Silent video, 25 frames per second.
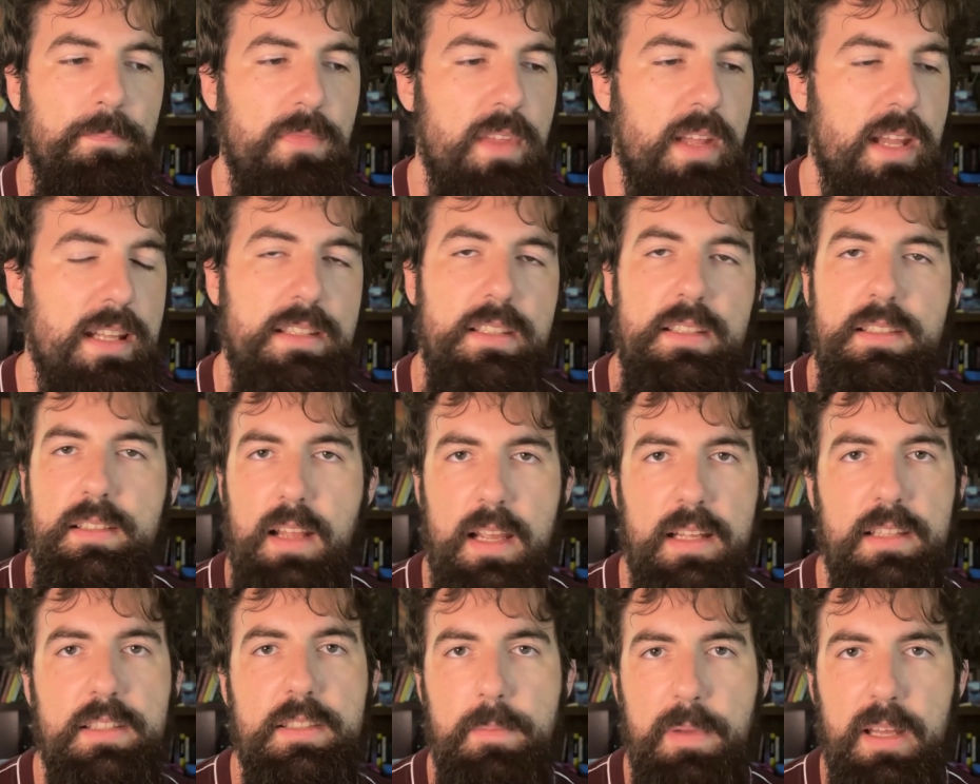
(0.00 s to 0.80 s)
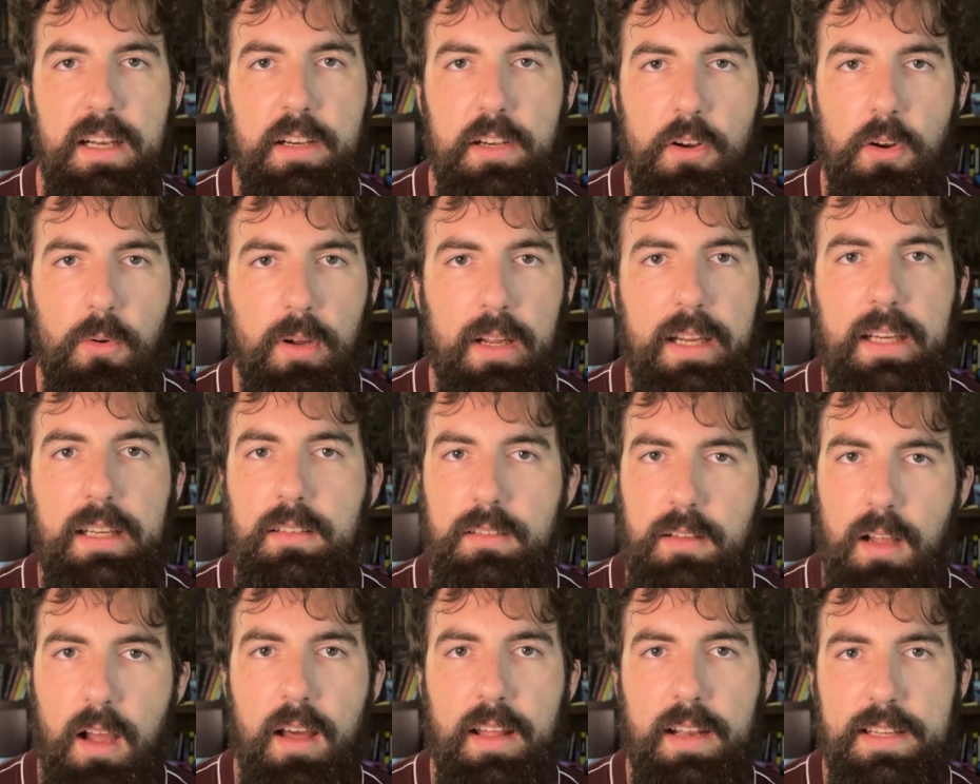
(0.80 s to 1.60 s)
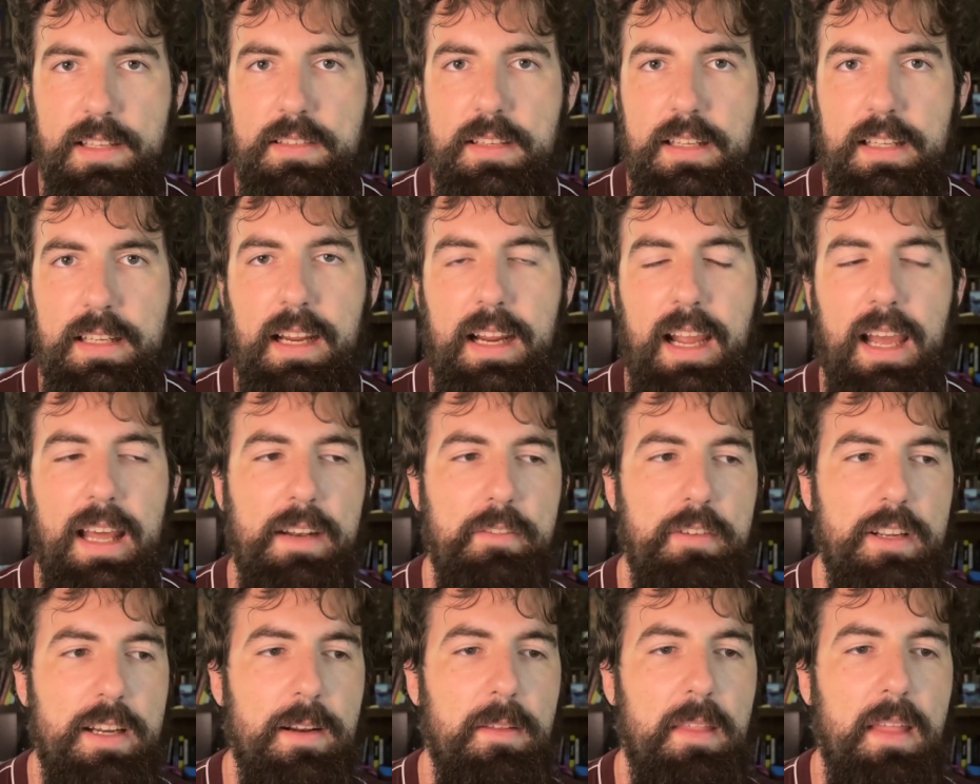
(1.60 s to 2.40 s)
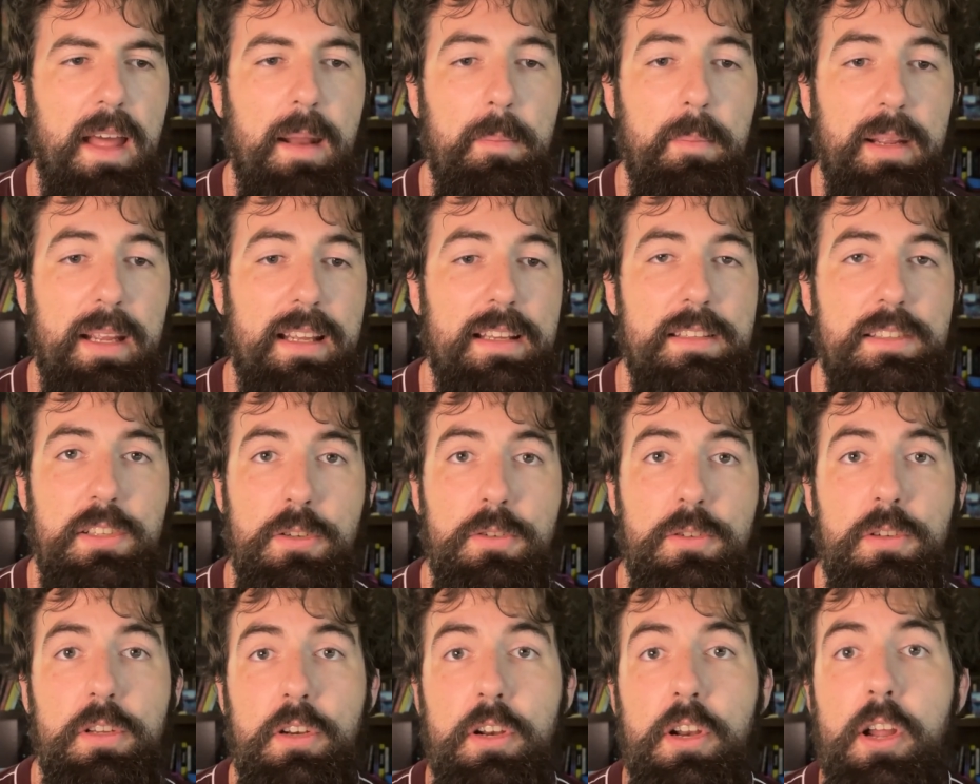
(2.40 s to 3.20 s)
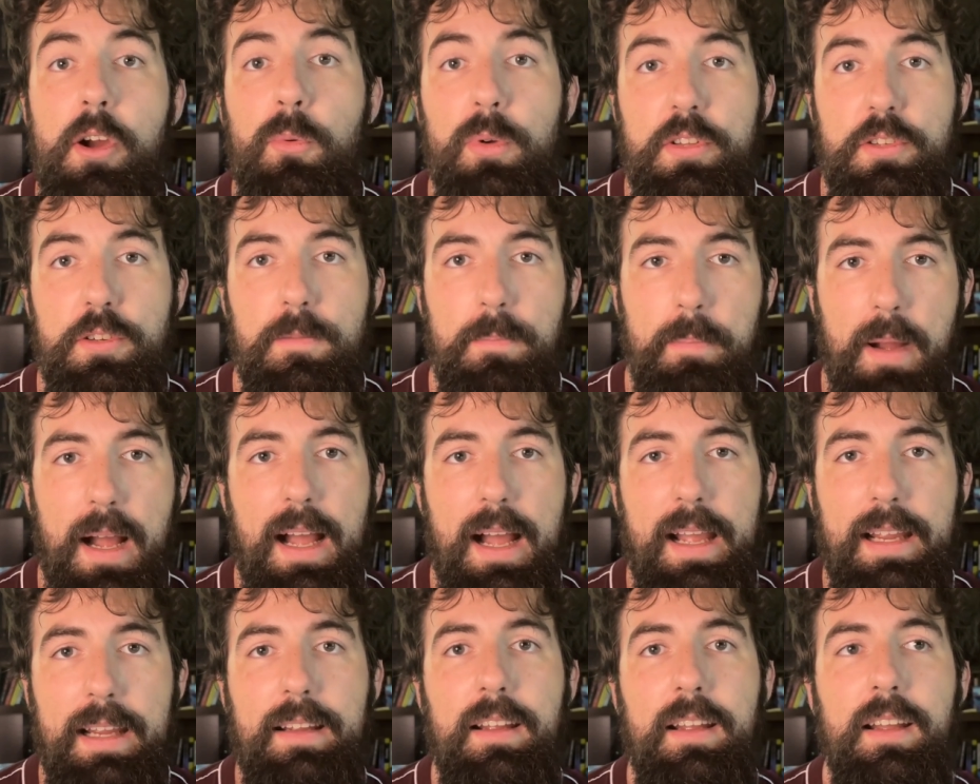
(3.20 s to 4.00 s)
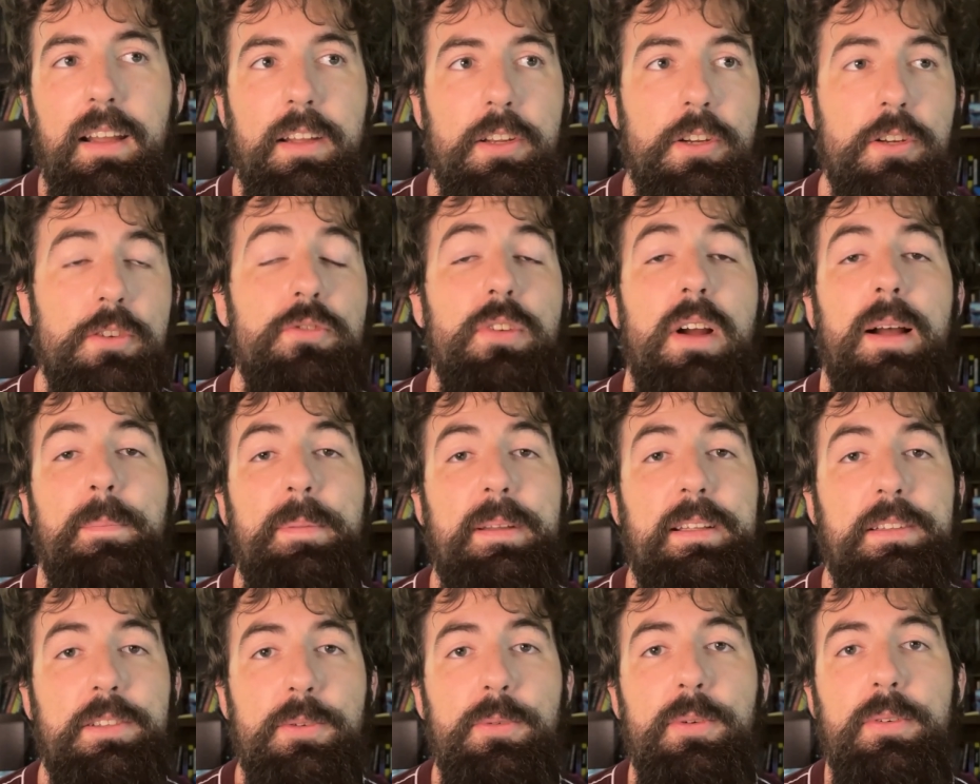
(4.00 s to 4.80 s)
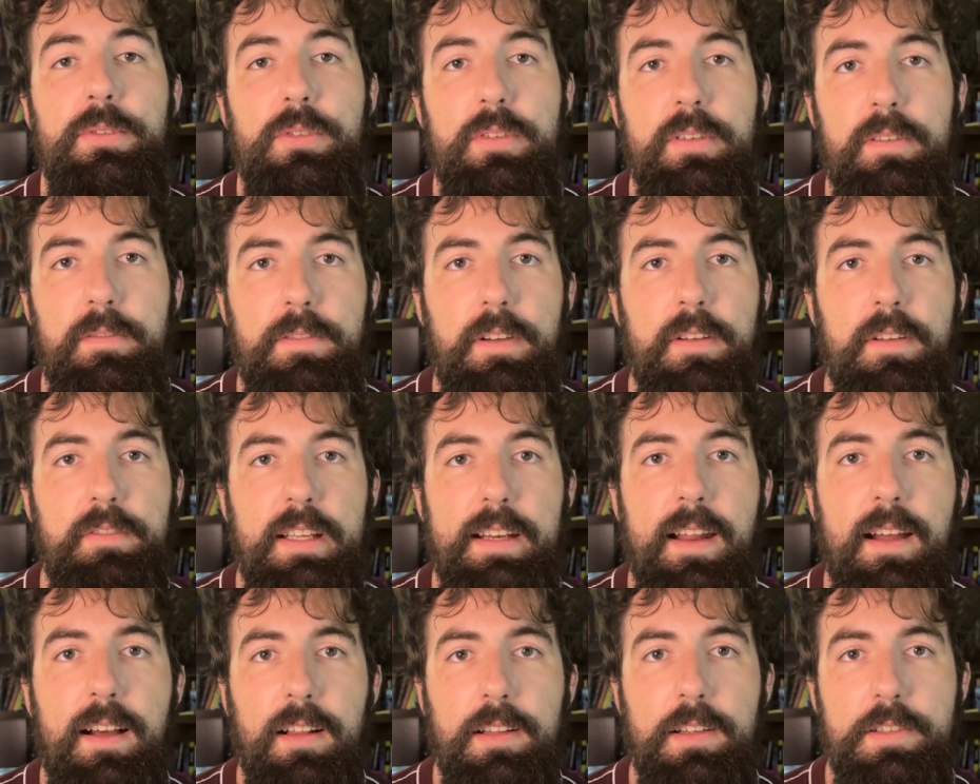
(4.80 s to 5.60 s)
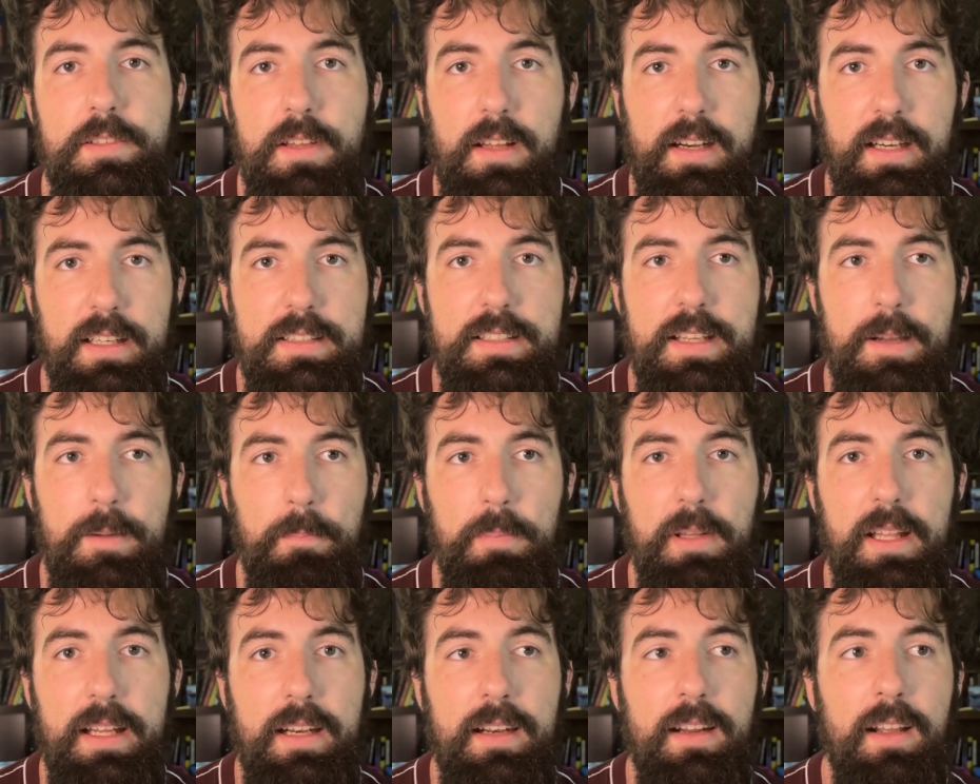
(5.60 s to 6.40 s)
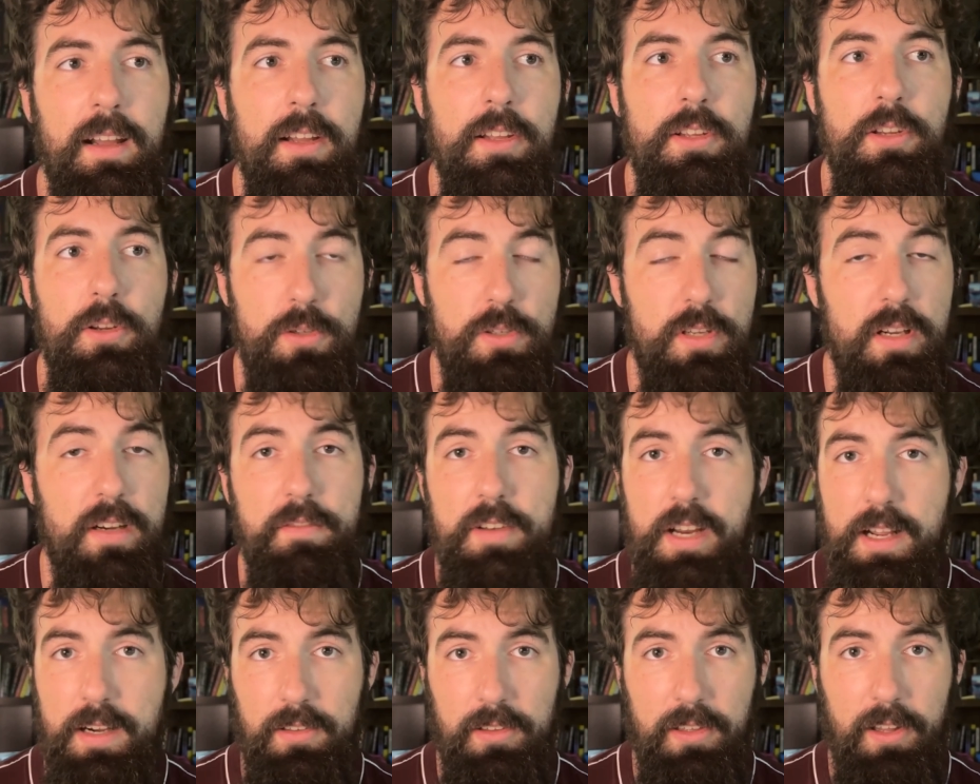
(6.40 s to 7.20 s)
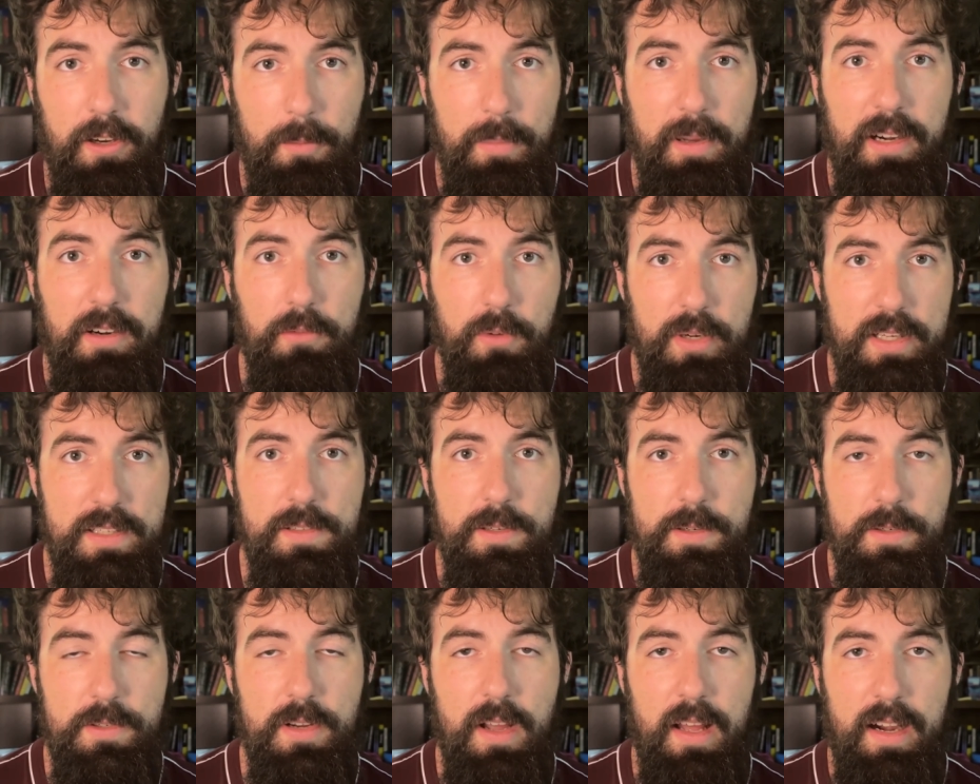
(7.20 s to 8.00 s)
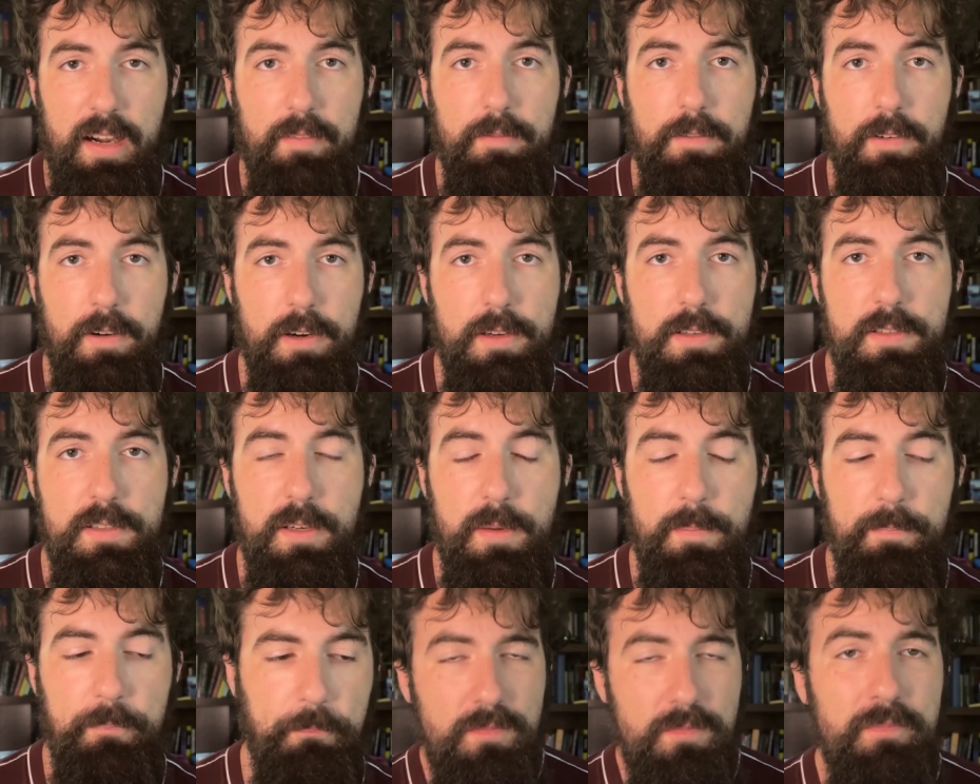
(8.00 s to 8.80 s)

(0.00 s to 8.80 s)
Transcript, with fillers: It's a bit annoying, honestly, to kind of hear that, because you should know what you're buying. You're dropping $250 on a template. You should have done a little bit of research on it first.